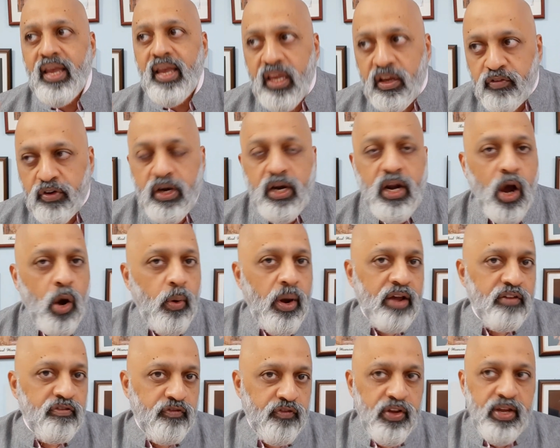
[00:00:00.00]
even now
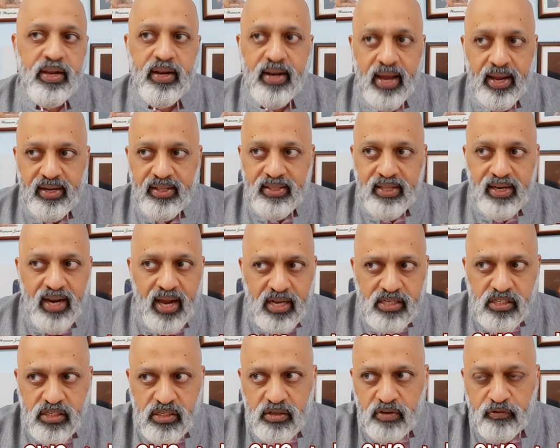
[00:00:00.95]
I feel, and in the
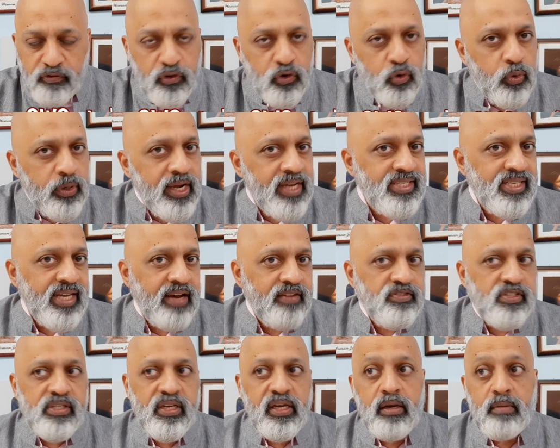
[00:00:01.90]
last few days, I
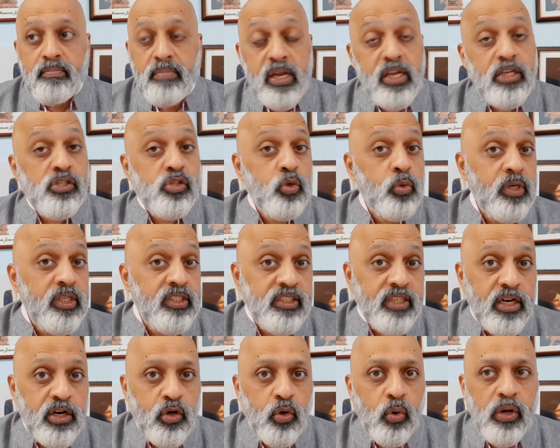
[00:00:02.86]
have seen many
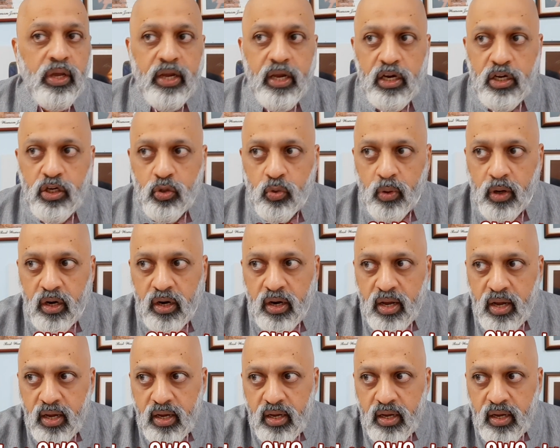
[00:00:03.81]
students enrolling into our